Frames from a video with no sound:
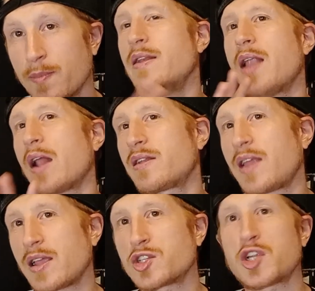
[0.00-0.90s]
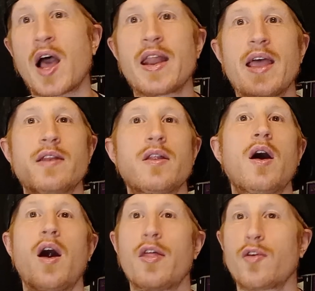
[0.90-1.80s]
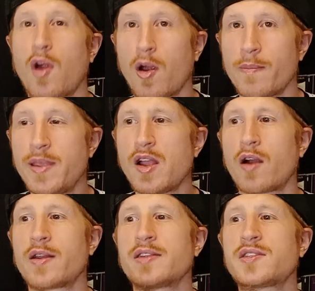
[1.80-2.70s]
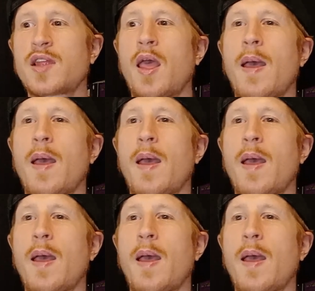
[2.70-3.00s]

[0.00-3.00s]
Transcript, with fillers: Not to take a shot at other R&B artists,